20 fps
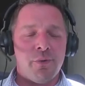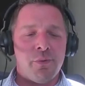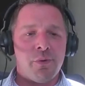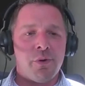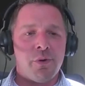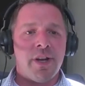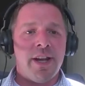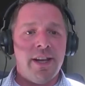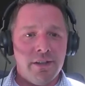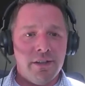
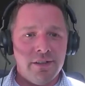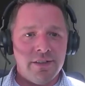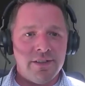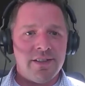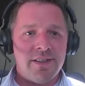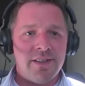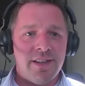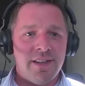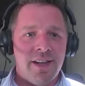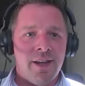were
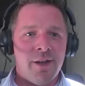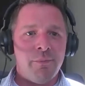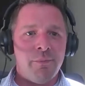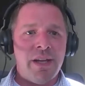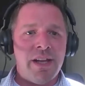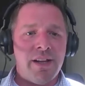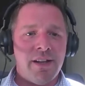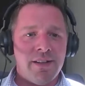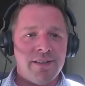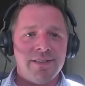killed
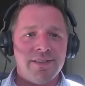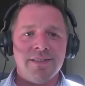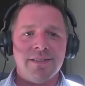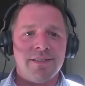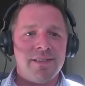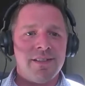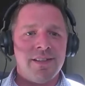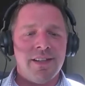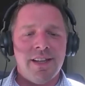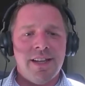
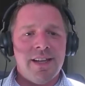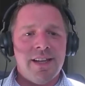because